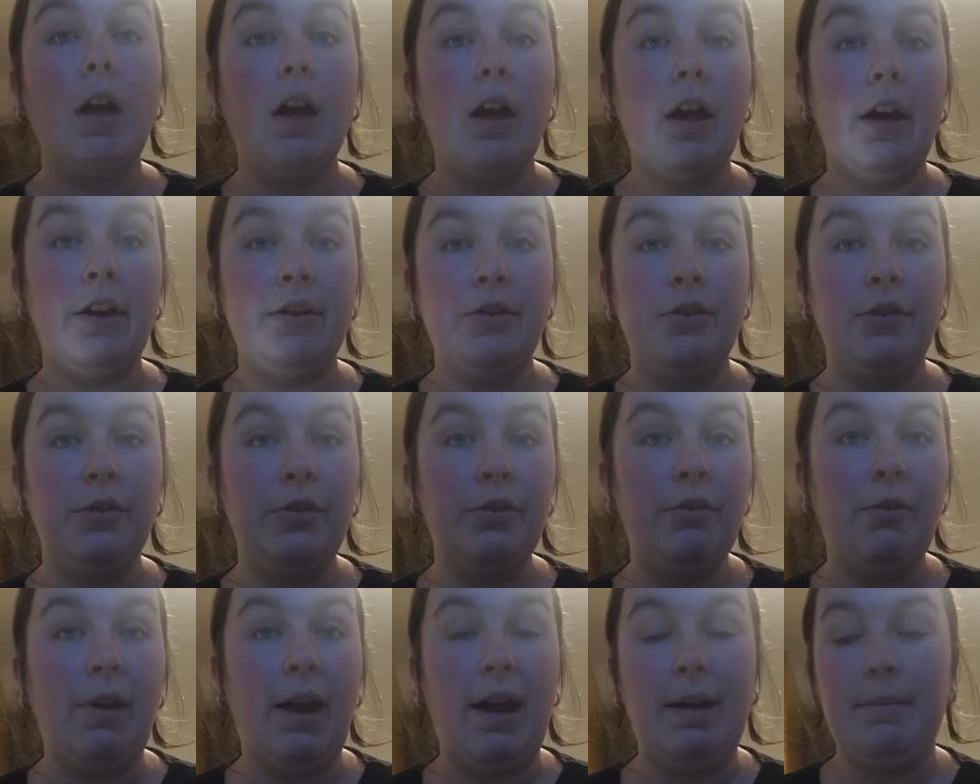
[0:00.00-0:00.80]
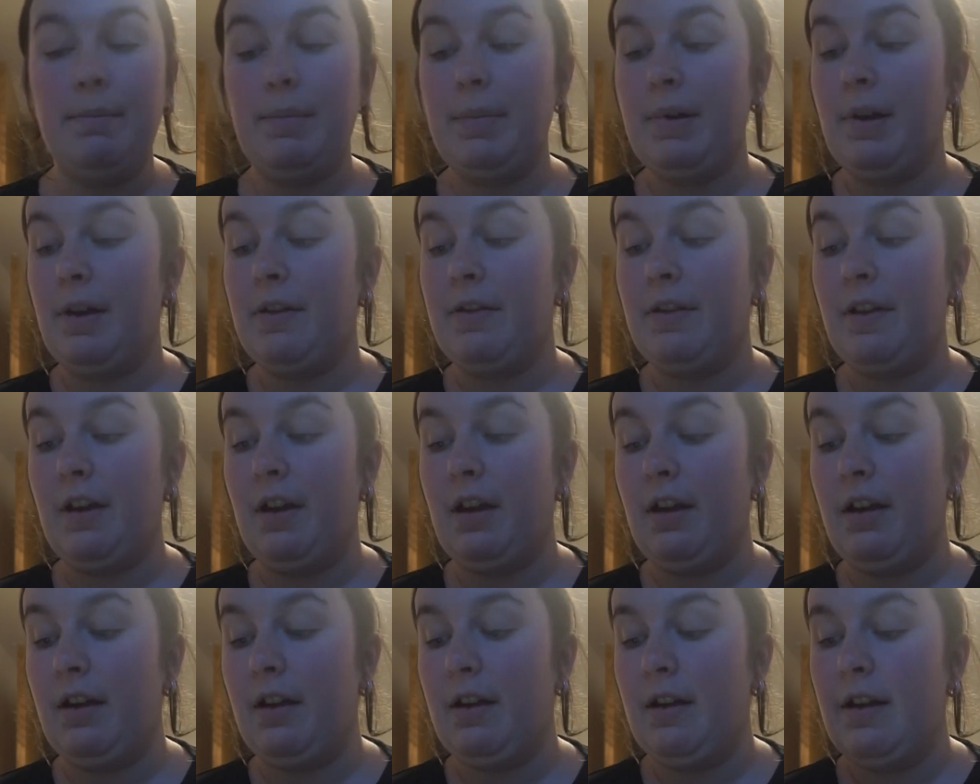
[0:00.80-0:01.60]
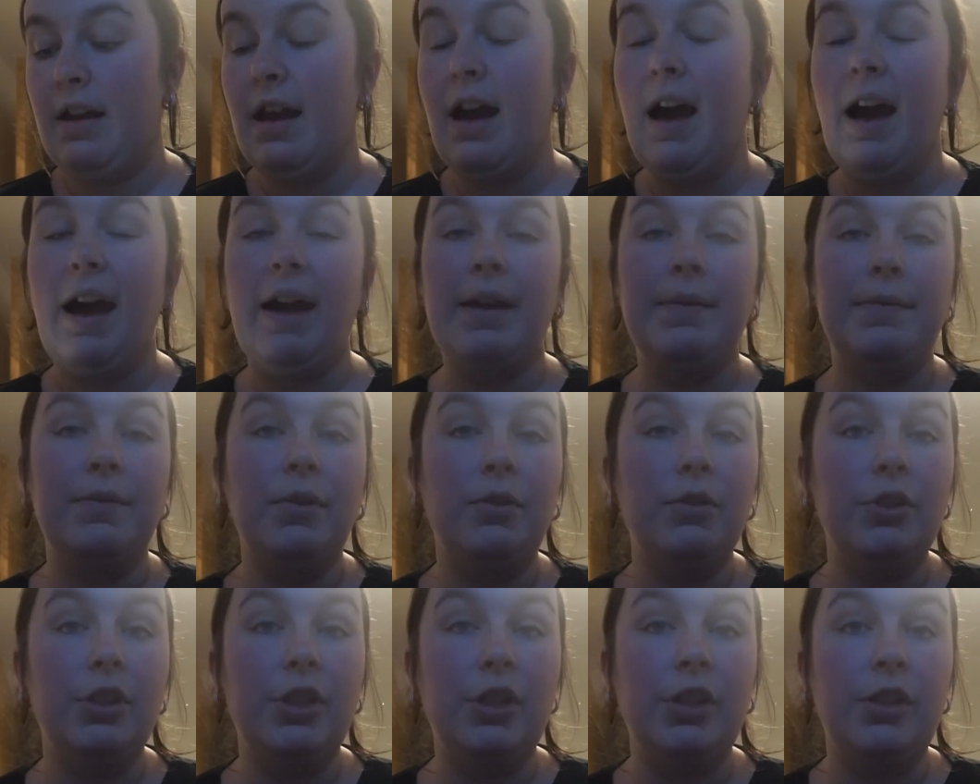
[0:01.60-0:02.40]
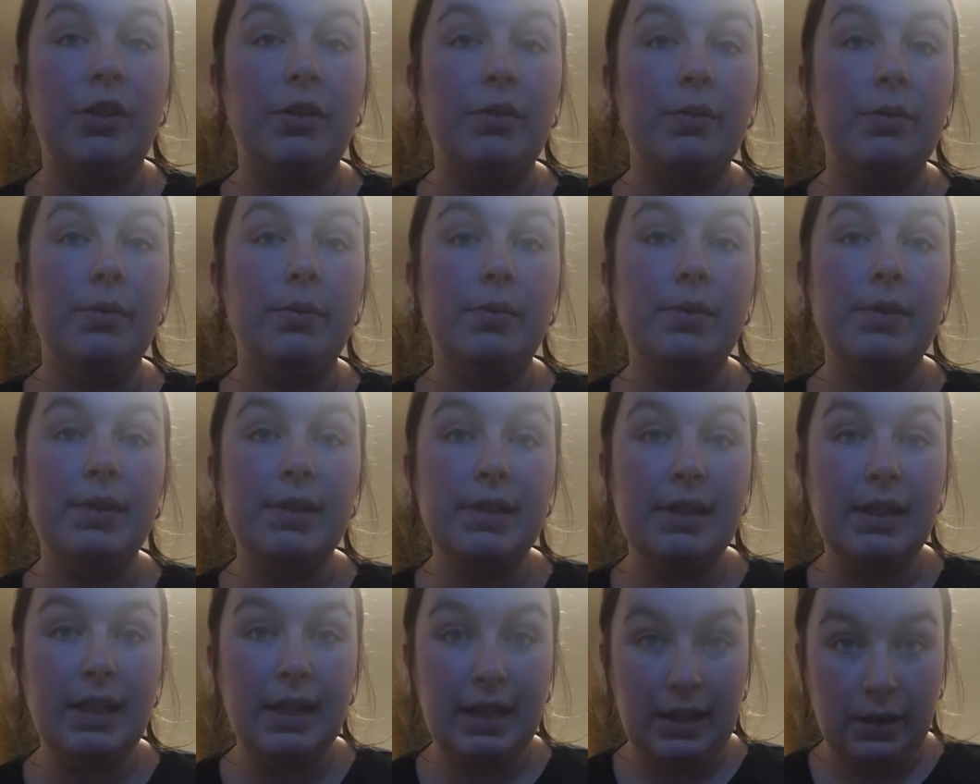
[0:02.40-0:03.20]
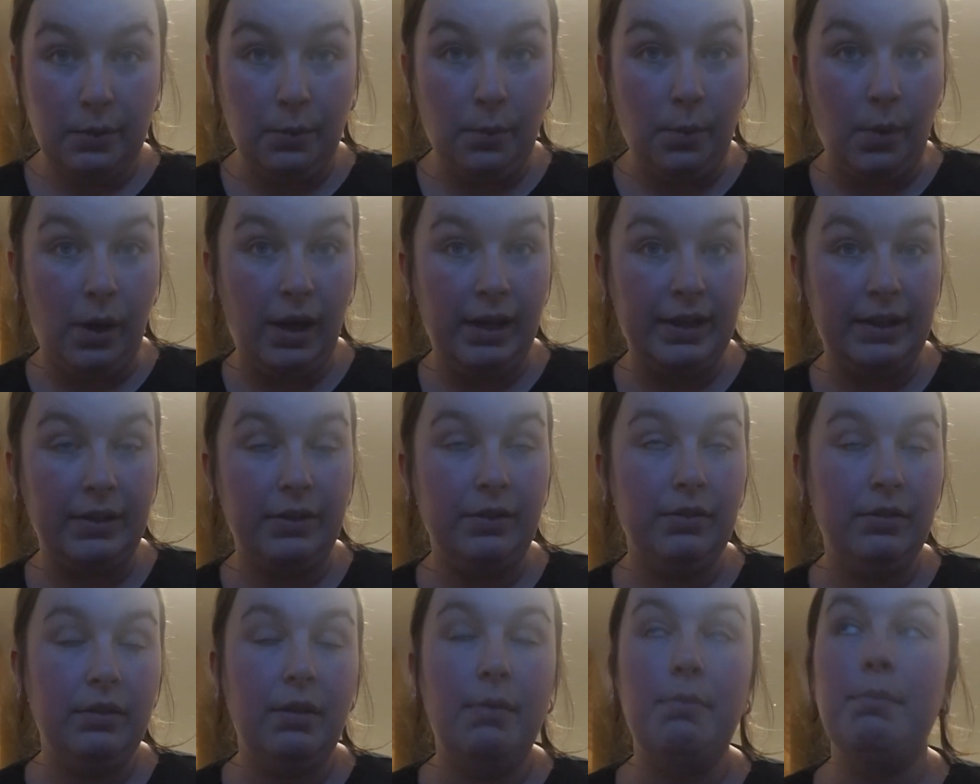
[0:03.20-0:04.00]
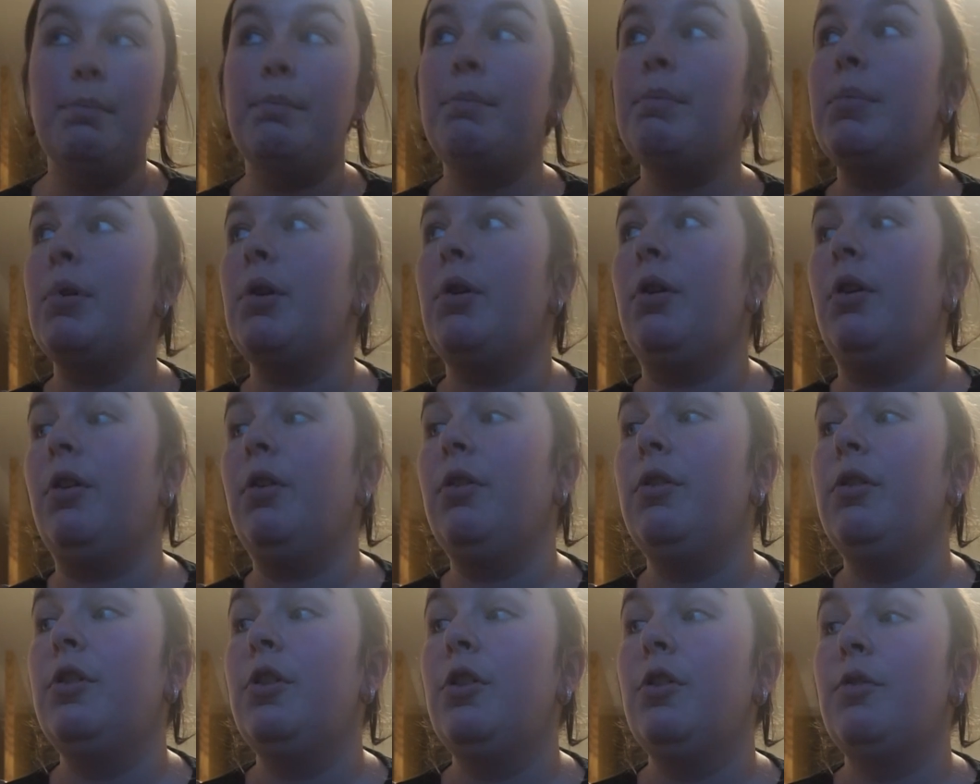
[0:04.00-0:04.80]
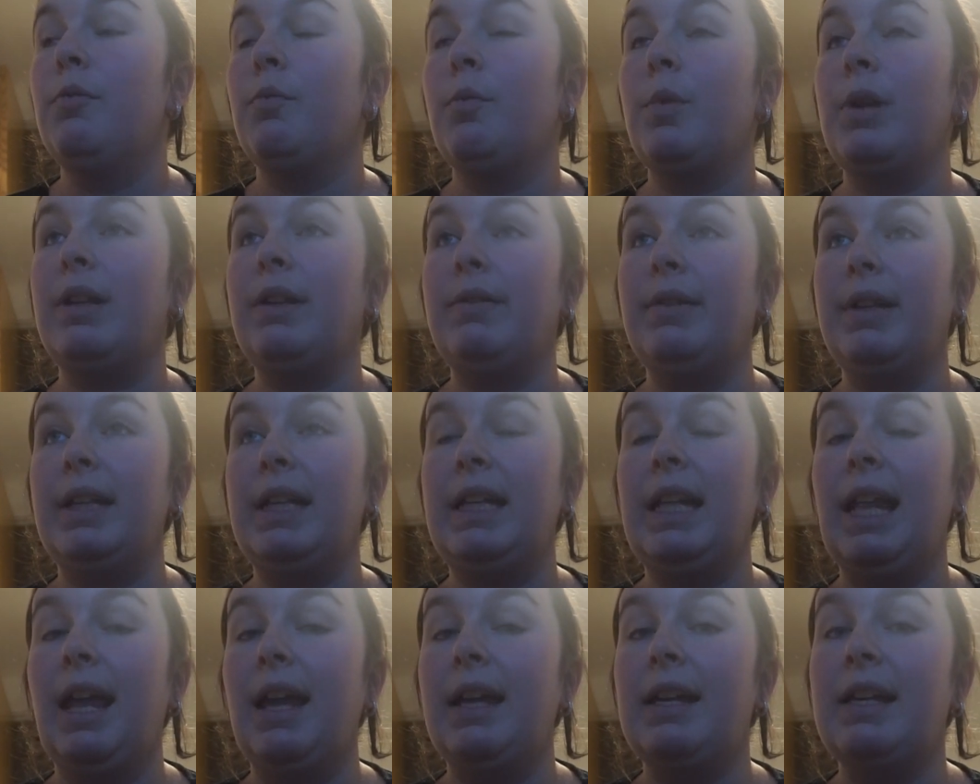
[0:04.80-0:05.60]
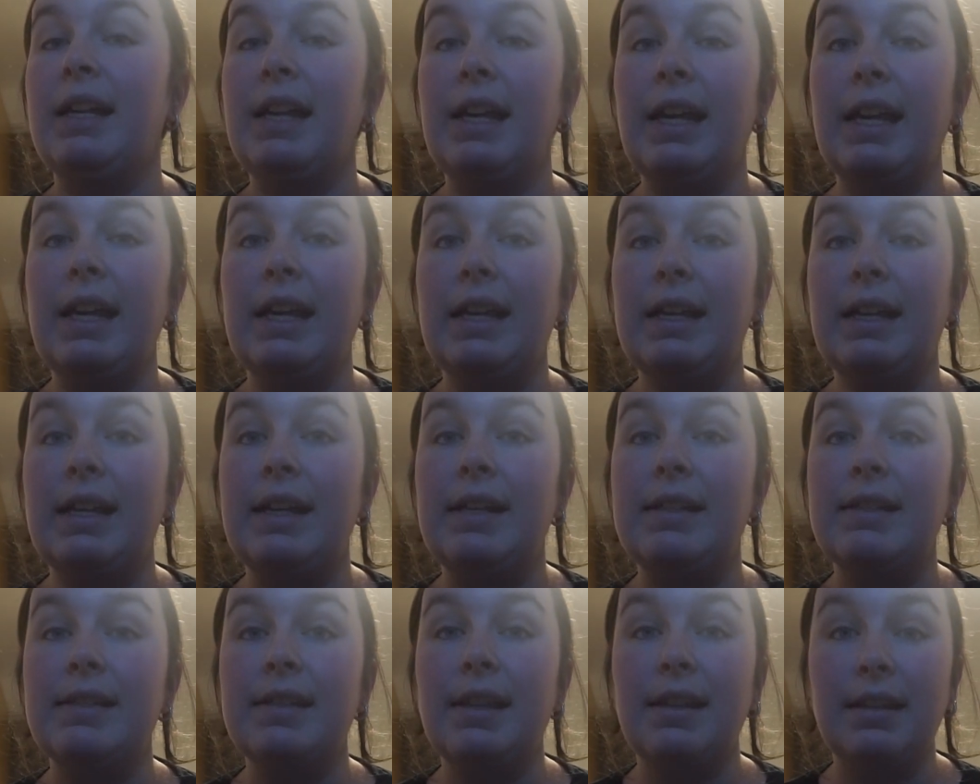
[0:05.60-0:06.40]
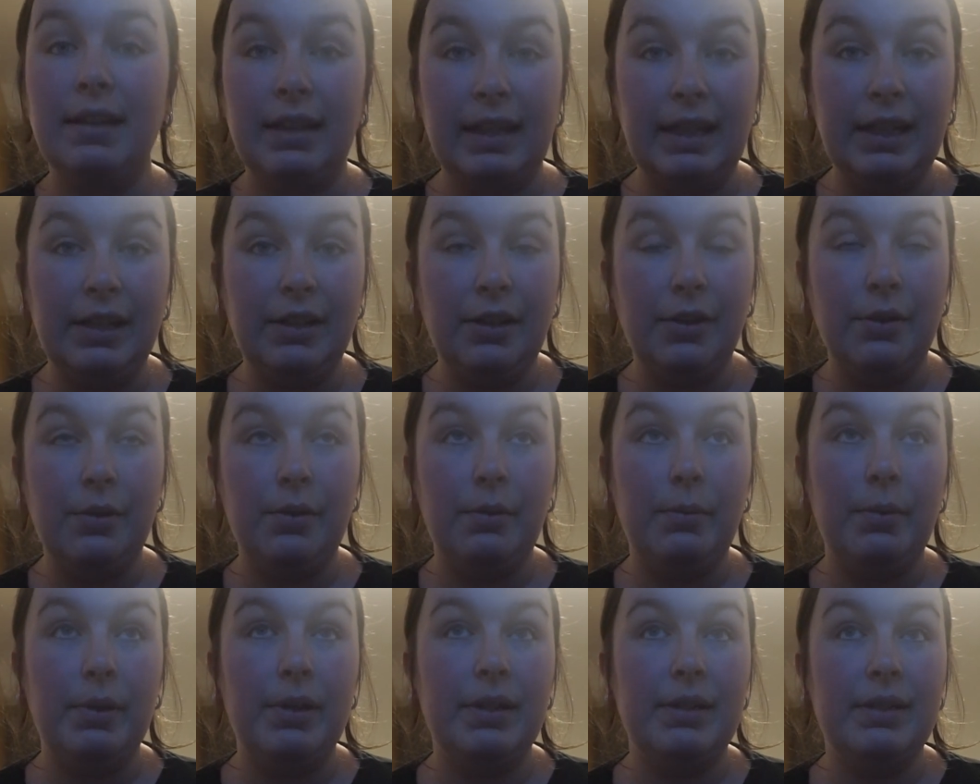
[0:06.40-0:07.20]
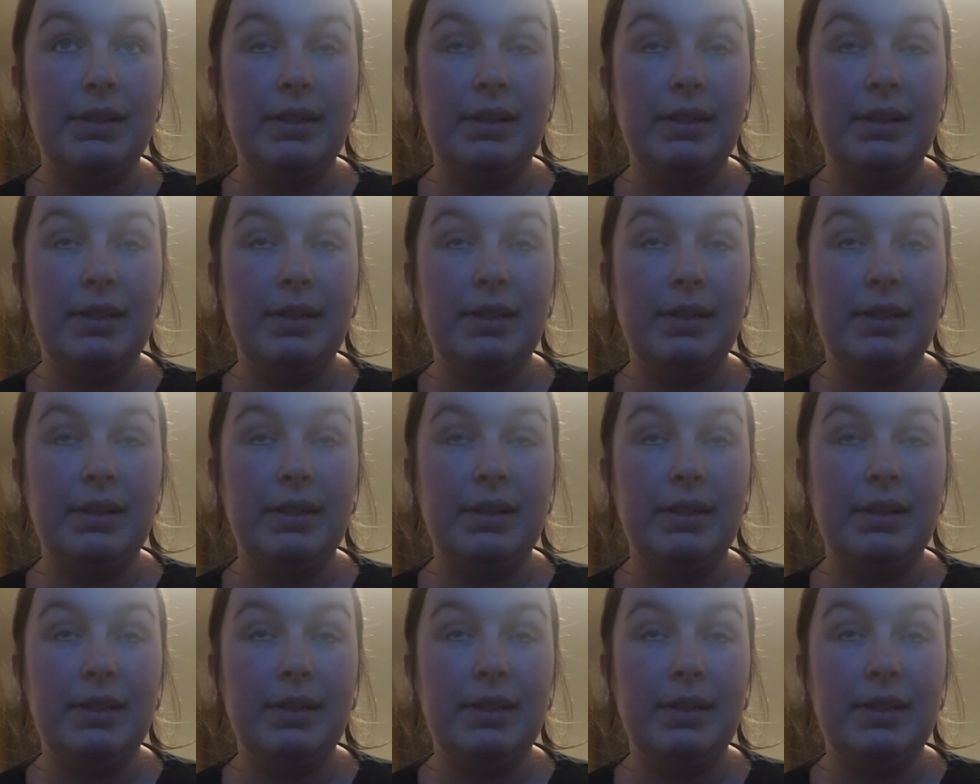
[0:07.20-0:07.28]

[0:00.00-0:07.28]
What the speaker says: Another app that I've not used in a while but really like is Lingodeer.